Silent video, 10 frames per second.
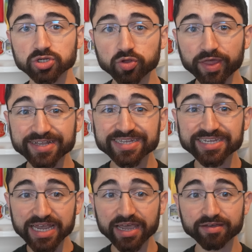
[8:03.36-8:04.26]
so they can
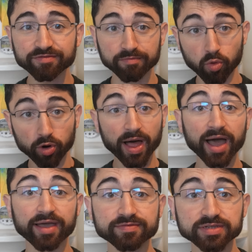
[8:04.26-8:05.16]
save more
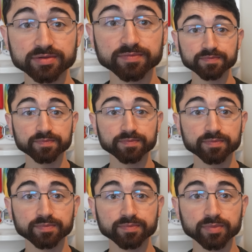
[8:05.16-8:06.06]
lives.
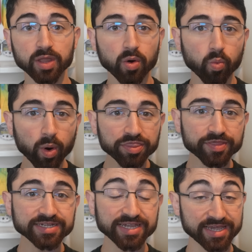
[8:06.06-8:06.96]
What
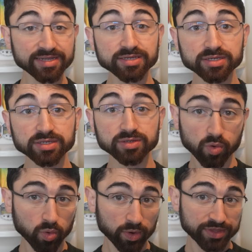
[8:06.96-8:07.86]
this is,
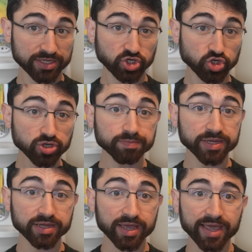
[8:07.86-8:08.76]
or what this should
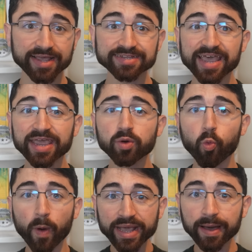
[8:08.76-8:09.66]
be, is a
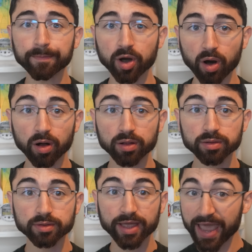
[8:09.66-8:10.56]
wake-up call,
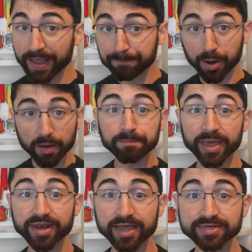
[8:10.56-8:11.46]
a
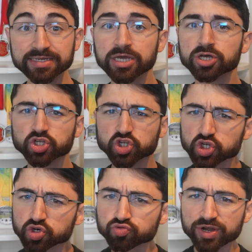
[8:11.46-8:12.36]
PubMed ID
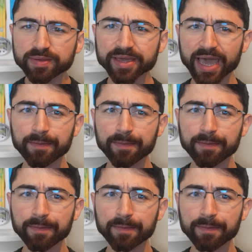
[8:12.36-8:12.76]
screaming